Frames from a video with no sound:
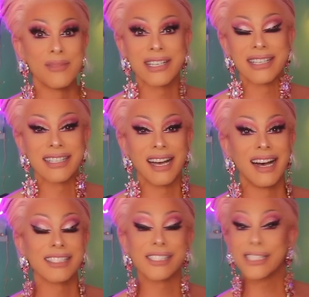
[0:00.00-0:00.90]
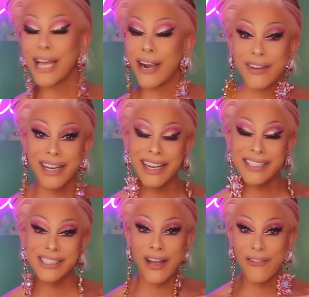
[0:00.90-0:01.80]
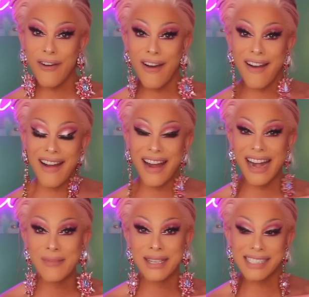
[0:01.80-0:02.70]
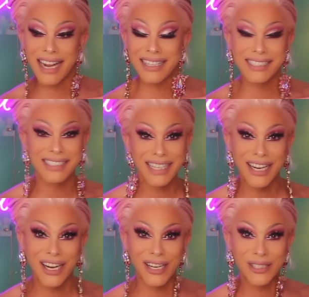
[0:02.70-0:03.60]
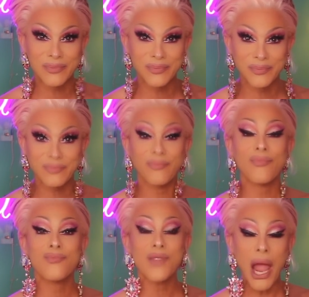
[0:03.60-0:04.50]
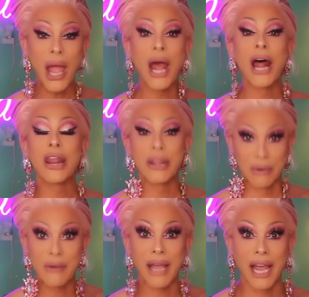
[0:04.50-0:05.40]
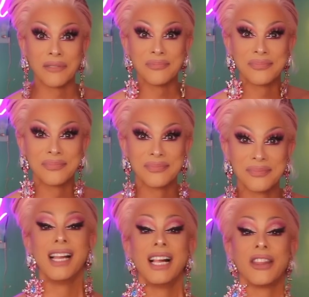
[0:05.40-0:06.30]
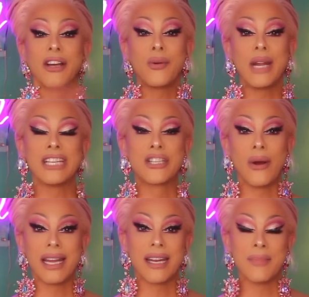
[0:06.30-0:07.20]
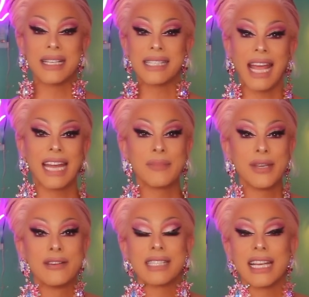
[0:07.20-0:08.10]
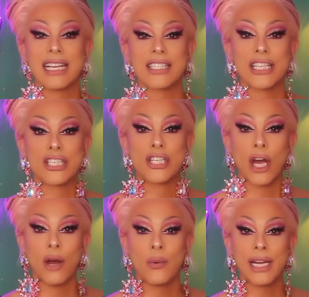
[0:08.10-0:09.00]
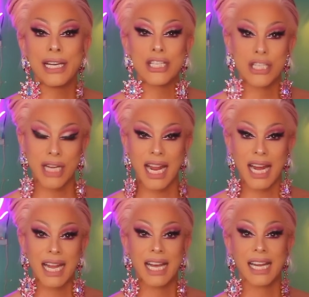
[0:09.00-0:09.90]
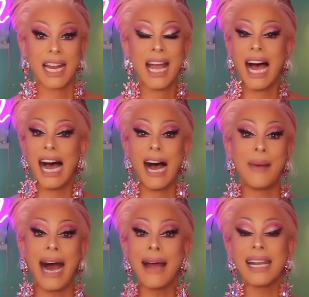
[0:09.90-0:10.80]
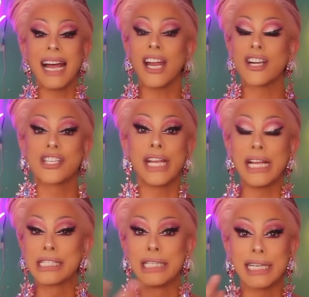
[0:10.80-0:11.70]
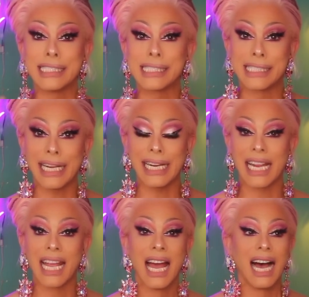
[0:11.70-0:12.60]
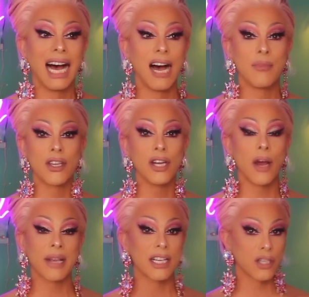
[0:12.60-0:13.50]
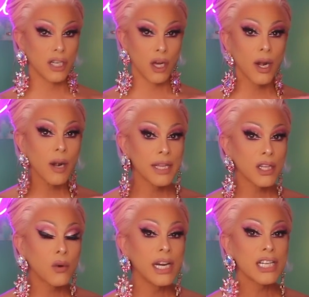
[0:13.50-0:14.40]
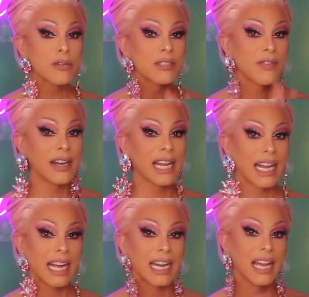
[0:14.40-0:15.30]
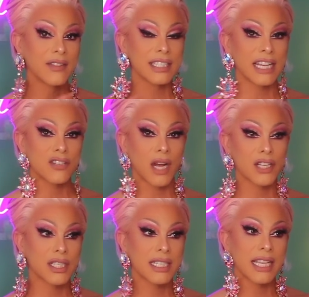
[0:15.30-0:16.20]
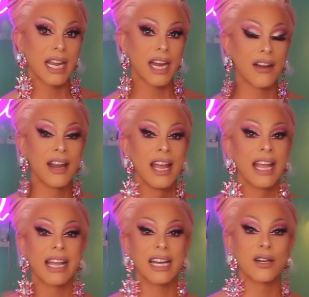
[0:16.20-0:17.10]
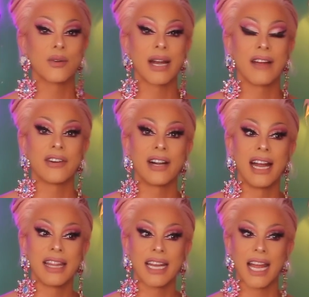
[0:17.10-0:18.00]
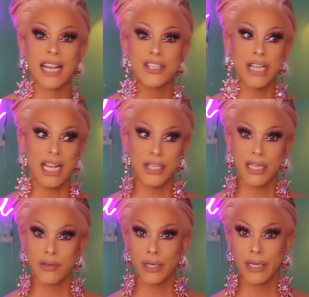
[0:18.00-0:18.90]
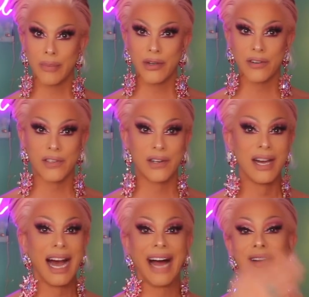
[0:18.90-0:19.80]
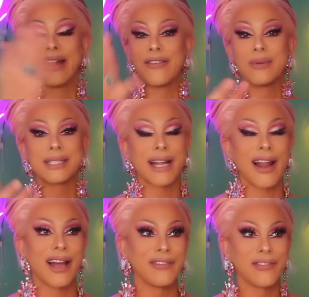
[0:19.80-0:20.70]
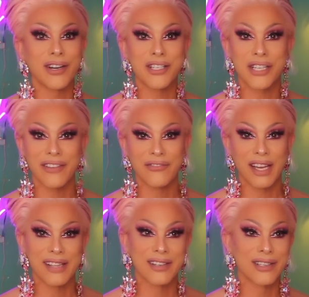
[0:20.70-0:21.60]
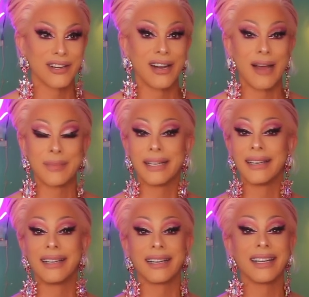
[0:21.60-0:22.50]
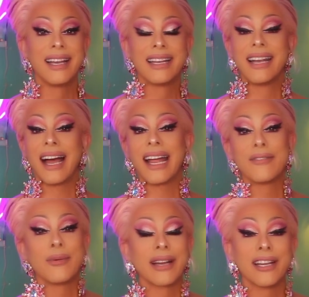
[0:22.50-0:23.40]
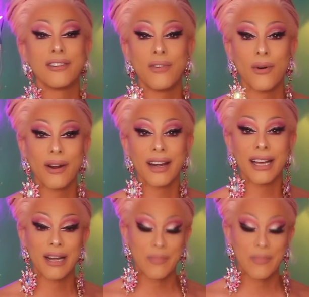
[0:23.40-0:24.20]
she's serving so far, and I'm excited to see her throw down. The queen joining Miss Candy Muse is Joey J, honey. I like her. She is looking sickening. You know, because you know in her Meet the Queen, she was very like kind of had this androgynous hair and kind of do whatever. And then like she actually looked really beautiful. I know everyone's clocking for her chicken feathers, girl. I mean, look, not everyone can afford